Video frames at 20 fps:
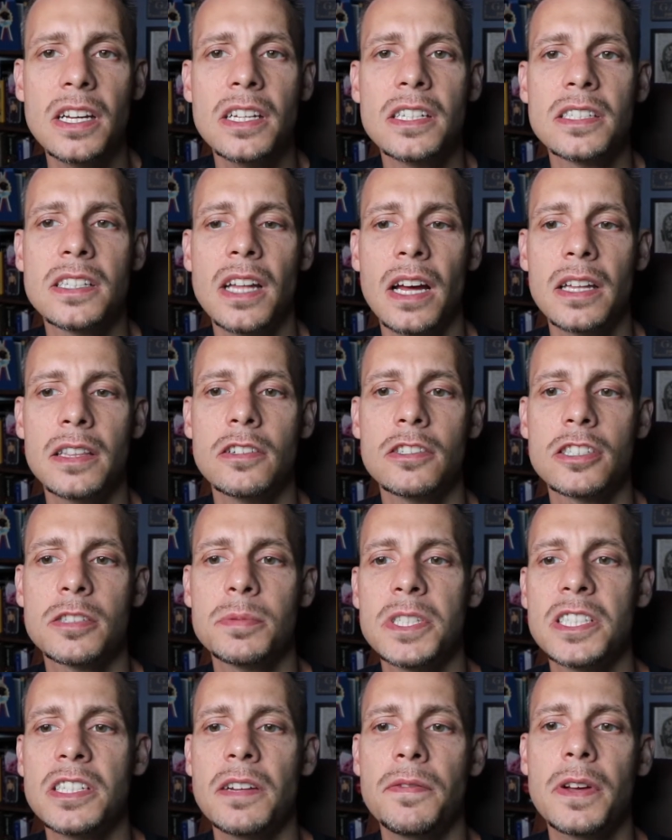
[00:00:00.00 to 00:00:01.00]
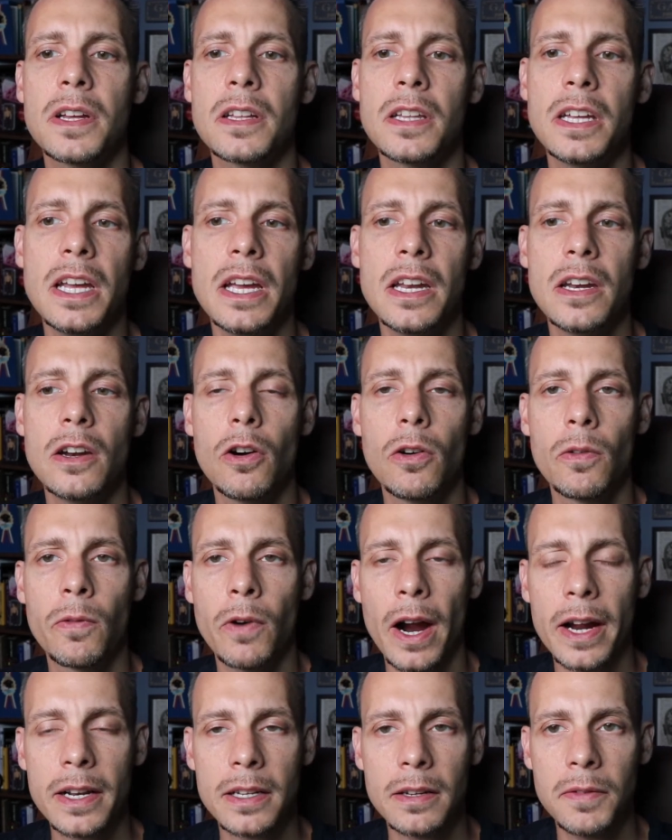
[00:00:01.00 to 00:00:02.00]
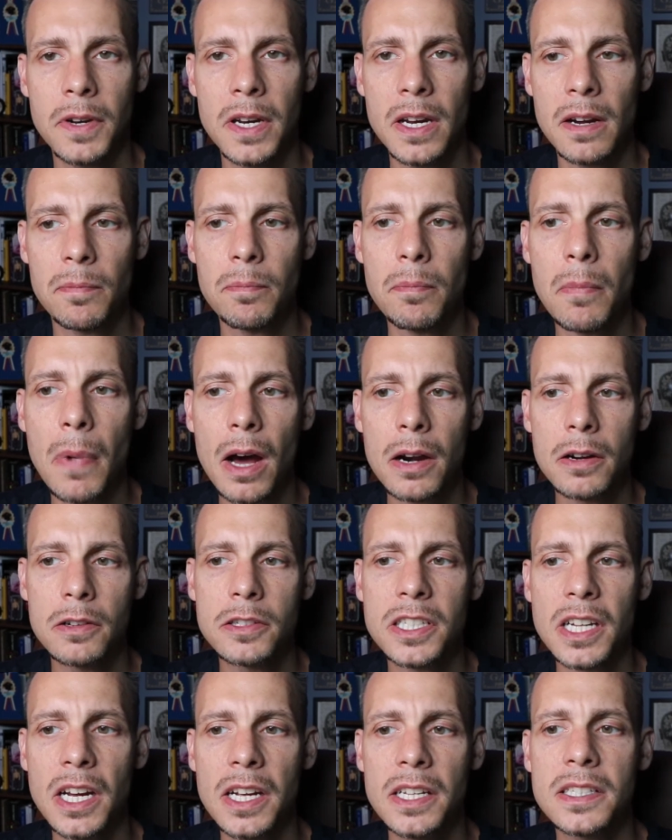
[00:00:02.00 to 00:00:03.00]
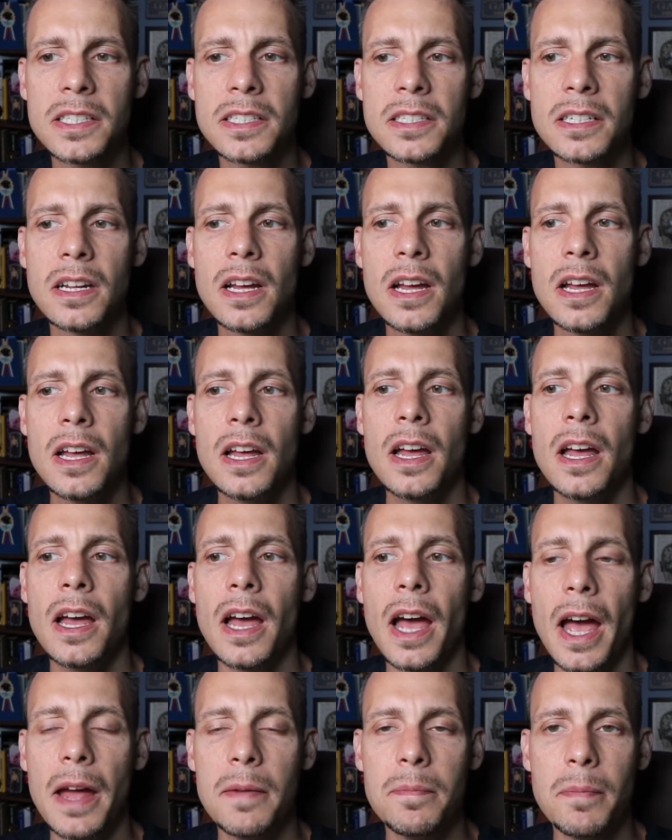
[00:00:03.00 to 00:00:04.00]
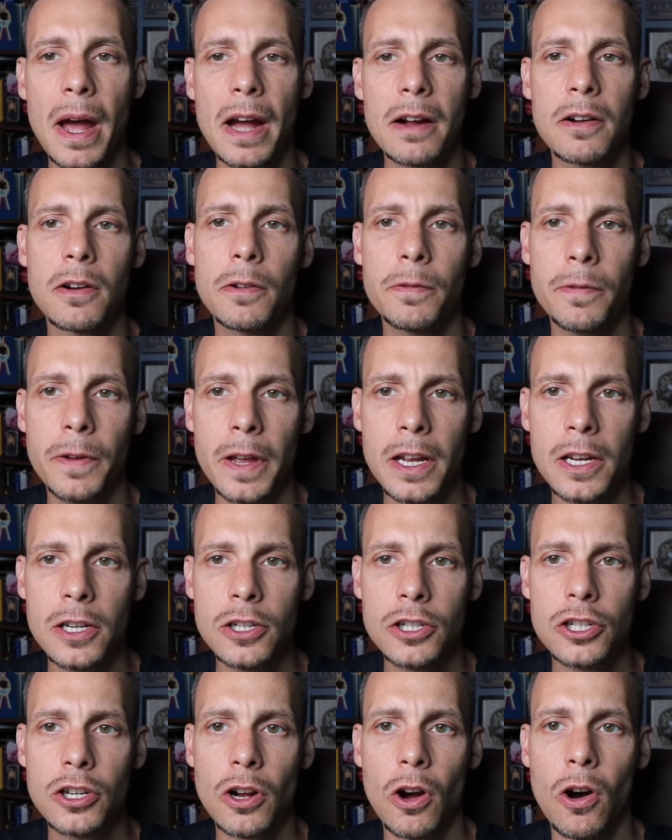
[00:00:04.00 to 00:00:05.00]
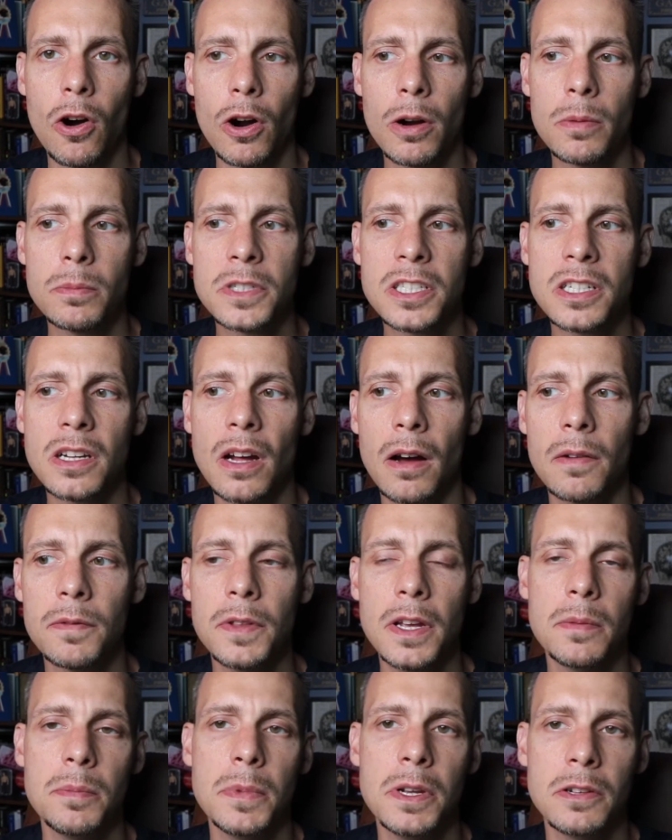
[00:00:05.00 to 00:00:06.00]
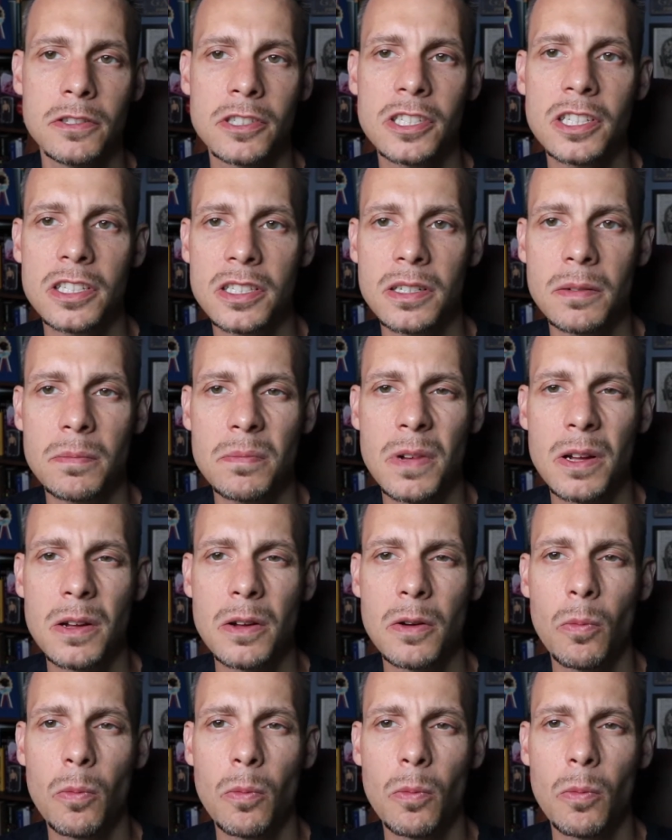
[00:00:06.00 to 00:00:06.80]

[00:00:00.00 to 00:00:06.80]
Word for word: is that there's specifically an overactivity of monocytes and macrophage arms of the immune system.